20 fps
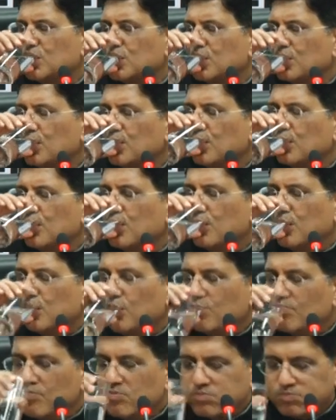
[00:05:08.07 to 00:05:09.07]

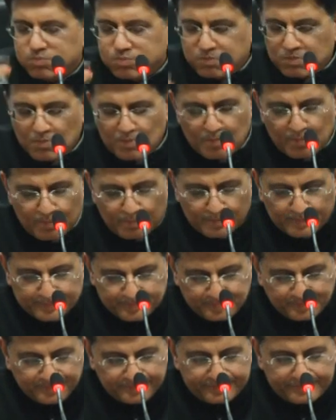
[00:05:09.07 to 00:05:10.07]
No one is speaking in this clip.